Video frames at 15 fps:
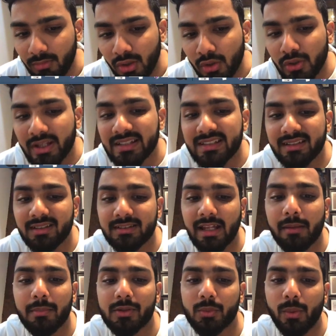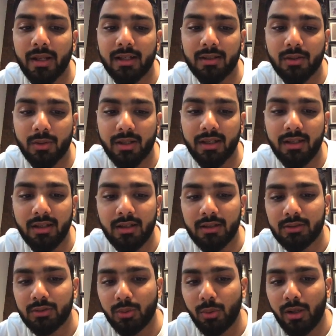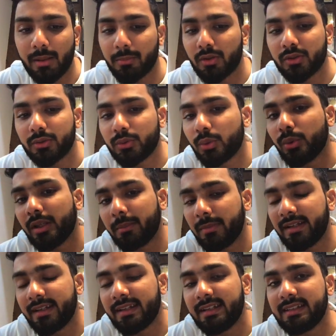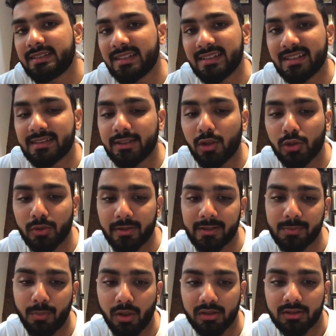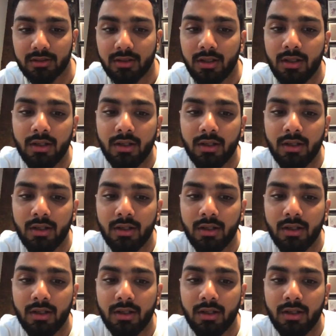you can set the time as well okay so i'm going to do immediately since it's an autoresponder